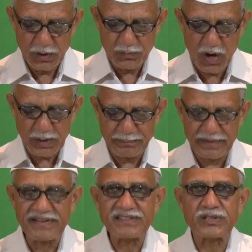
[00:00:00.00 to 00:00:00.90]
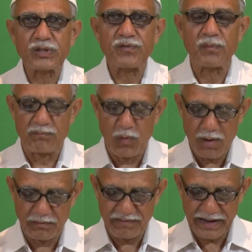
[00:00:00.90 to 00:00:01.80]
for prevention of
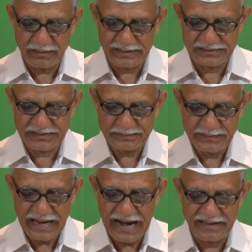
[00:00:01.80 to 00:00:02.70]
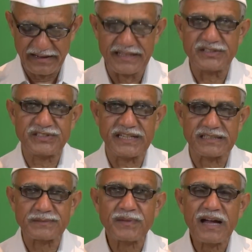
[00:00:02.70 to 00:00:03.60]
mob violence and lynching
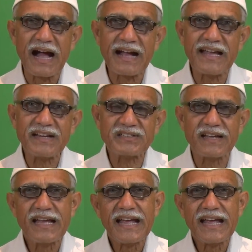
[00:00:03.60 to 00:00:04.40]
against